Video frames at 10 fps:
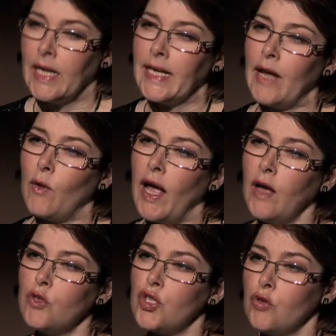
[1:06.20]
Now,
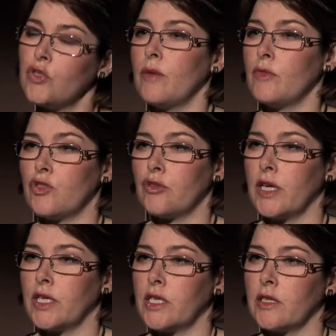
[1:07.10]
how do you
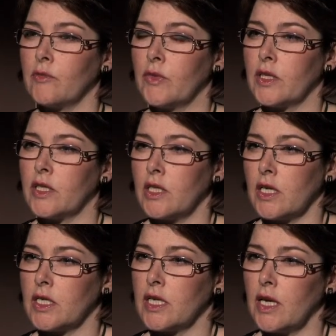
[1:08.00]
demonstrate to them that the
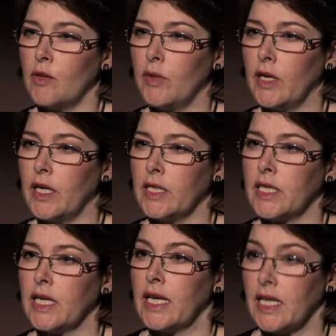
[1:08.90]
Dyson Airblade
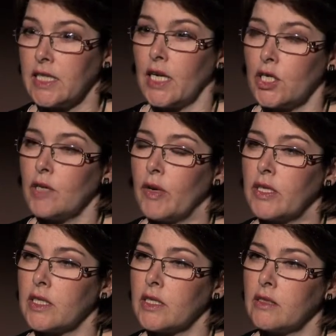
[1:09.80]
is actually
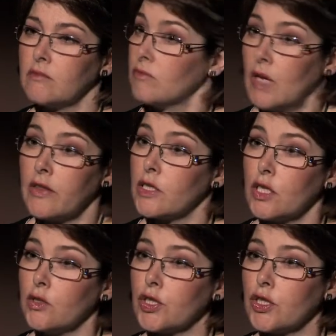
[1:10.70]
better than other
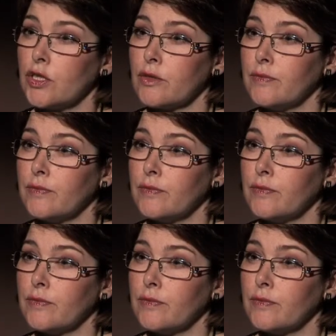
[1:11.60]
solutions?